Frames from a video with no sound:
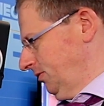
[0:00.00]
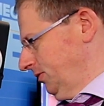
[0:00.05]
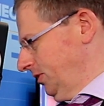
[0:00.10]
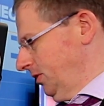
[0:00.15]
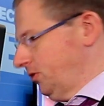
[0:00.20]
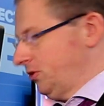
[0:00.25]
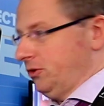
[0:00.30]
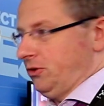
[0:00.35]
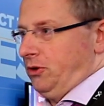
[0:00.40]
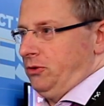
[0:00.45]

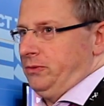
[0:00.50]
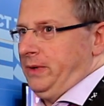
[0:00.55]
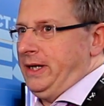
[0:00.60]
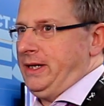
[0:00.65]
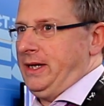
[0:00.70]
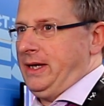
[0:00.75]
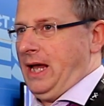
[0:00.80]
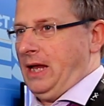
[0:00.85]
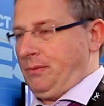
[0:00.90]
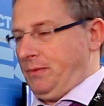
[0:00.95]
you could
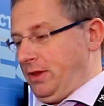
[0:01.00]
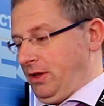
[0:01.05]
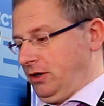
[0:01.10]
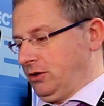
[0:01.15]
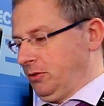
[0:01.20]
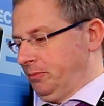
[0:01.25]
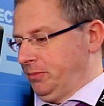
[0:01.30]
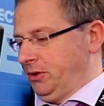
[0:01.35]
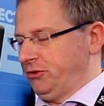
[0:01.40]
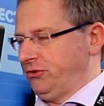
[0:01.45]
already get with
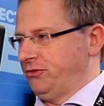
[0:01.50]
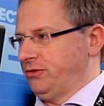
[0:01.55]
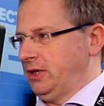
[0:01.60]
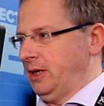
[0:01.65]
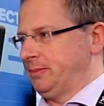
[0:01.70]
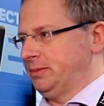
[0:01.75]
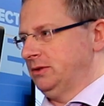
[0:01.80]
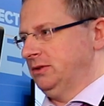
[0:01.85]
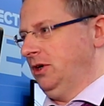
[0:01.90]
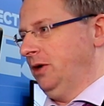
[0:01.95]
our Composite
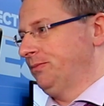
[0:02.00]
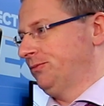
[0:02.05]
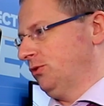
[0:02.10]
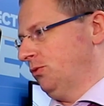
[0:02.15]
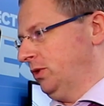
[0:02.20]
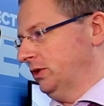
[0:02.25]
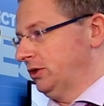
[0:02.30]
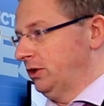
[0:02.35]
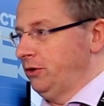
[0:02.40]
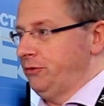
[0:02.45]
Clipper up
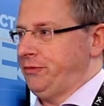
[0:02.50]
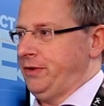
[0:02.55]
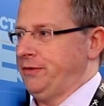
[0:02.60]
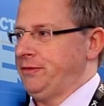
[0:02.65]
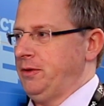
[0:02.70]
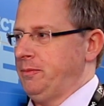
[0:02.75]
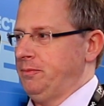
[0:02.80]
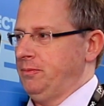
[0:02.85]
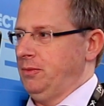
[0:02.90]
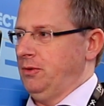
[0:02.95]
to
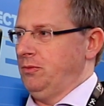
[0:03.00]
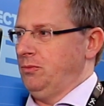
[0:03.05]
150